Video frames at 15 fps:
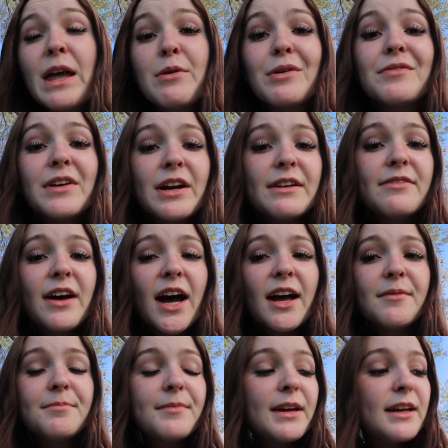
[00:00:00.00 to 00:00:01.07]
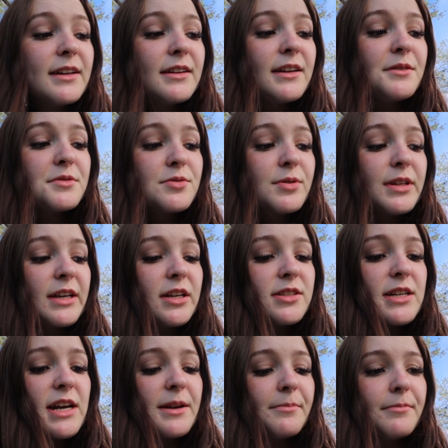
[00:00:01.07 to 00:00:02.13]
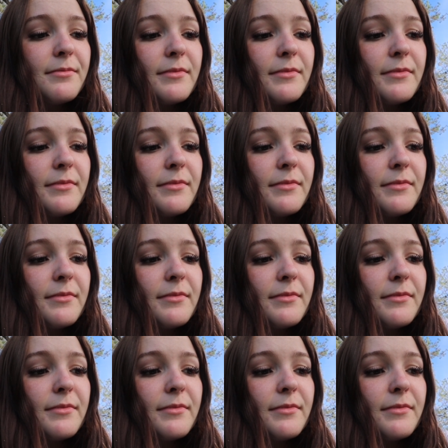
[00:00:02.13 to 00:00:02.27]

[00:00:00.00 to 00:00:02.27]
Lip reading: they were very fat and it was a really good time.